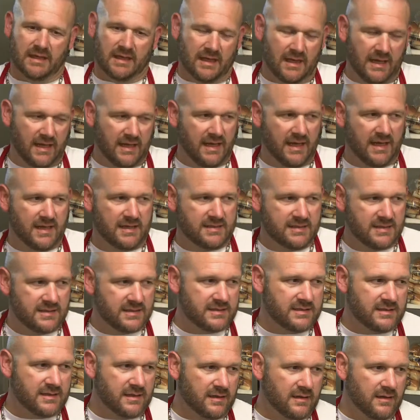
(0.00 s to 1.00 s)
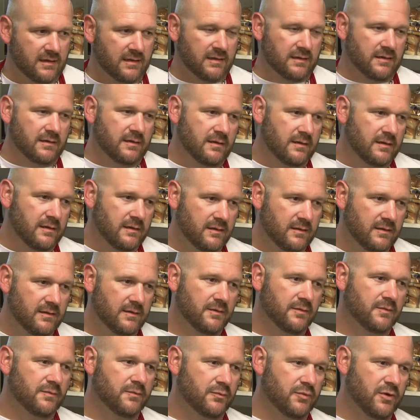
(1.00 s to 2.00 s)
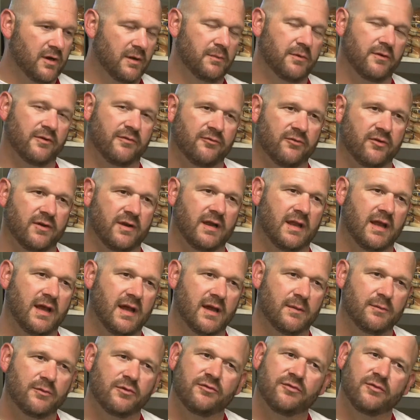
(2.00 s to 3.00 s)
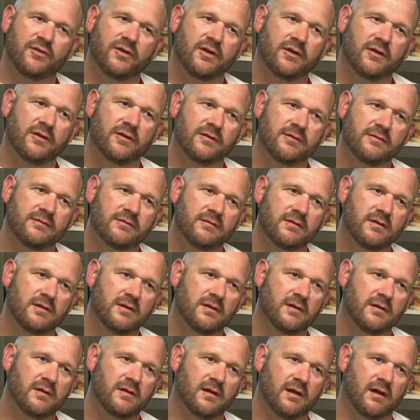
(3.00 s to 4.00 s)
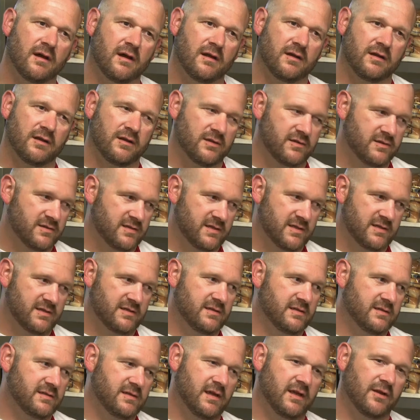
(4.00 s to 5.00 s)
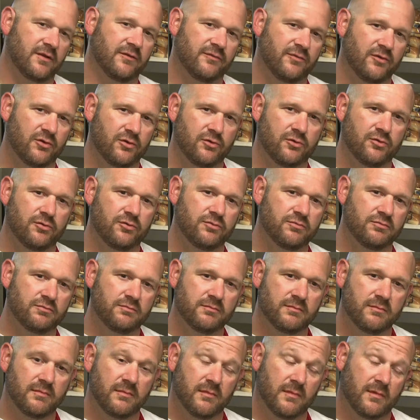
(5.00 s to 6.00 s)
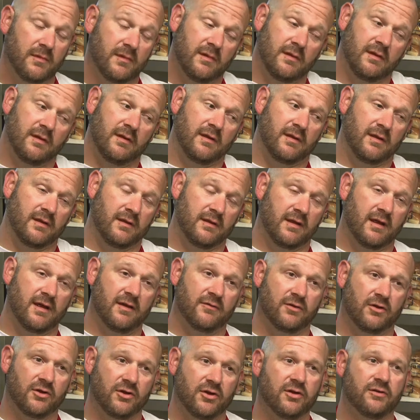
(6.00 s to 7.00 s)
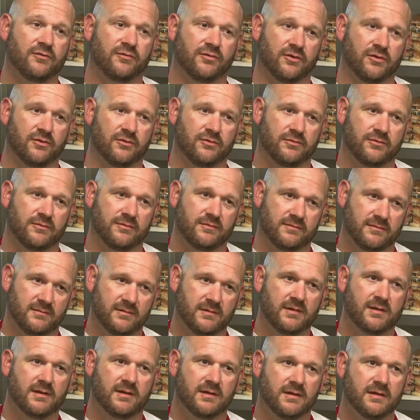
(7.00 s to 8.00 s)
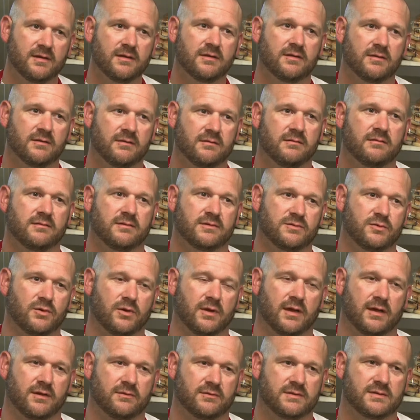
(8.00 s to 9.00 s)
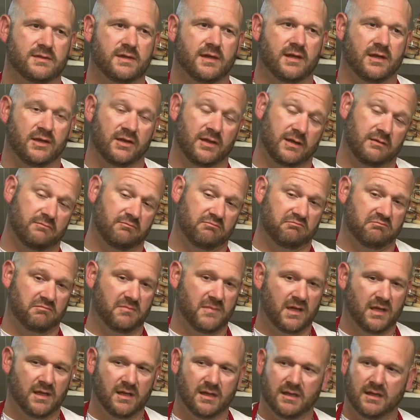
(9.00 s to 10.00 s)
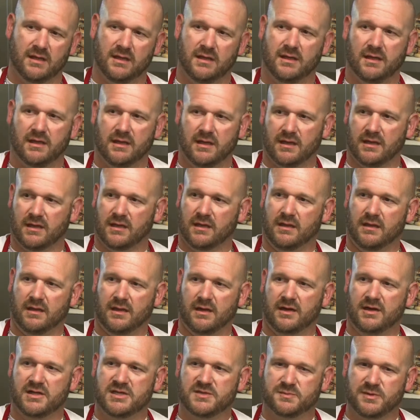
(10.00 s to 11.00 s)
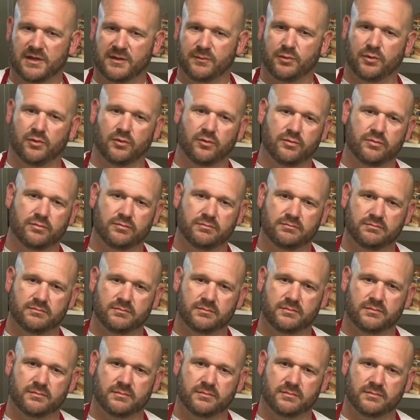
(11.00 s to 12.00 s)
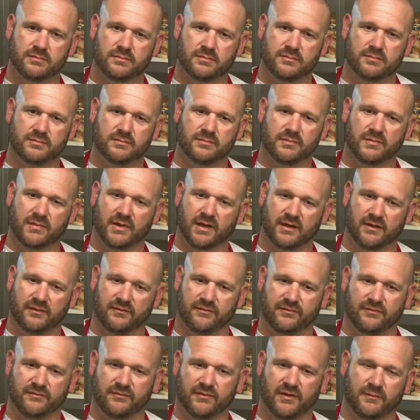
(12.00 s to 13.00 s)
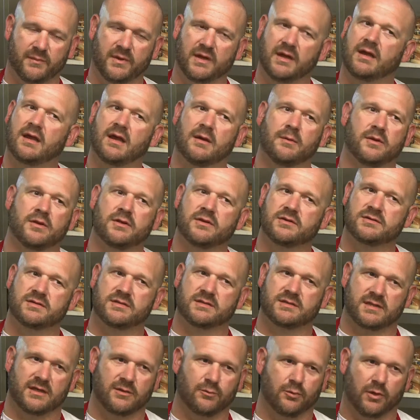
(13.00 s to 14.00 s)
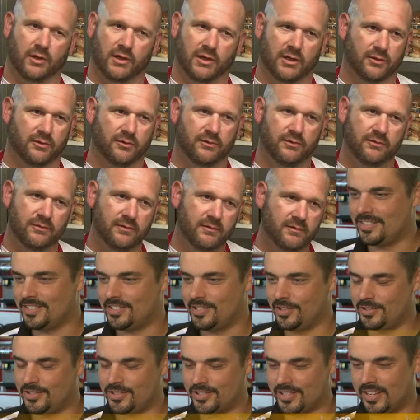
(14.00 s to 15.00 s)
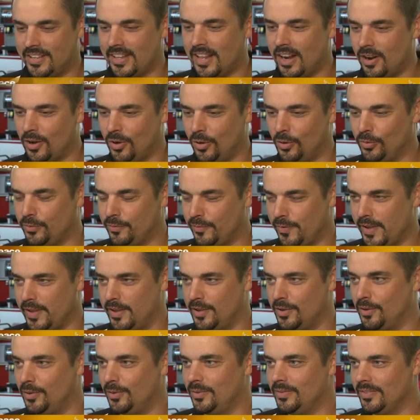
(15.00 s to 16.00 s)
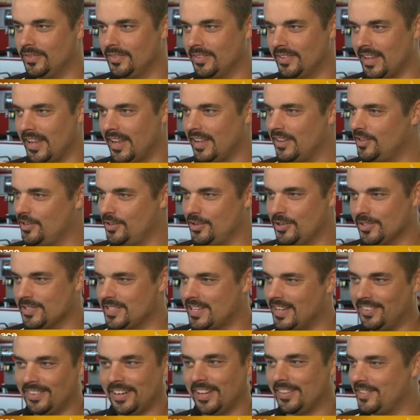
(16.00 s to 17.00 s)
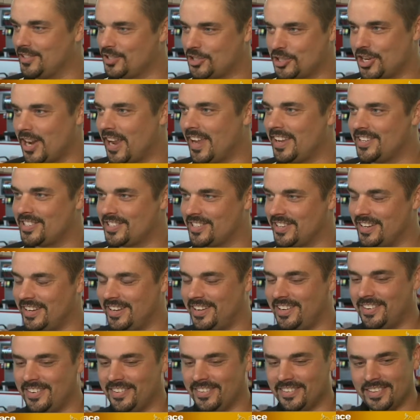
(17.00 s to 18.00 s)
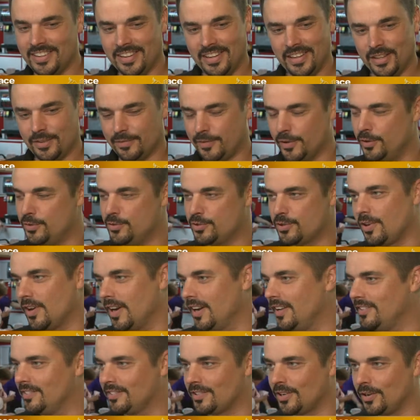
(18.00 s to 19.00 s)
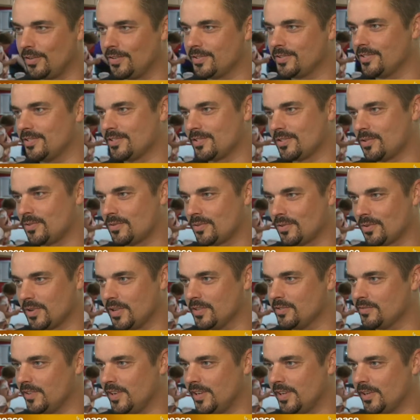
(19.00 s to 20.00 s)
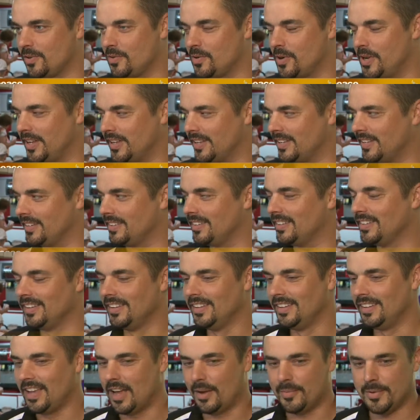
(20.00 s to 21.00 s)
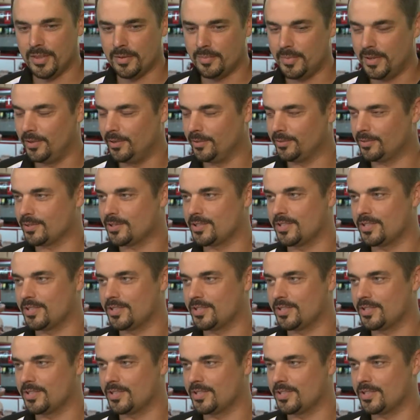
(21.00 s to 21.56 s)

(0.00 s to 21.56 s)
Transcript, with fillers: I guess it's uh, probably the friendly atmosphere, uh, the consistency of the food, and having good food. That's what I was saying. And a lot of these people have, have been coming here since they were little. You just get that old feel. It, you can tell nothing's changed in here. And food's great, service is, is very quick, and I mean the meals are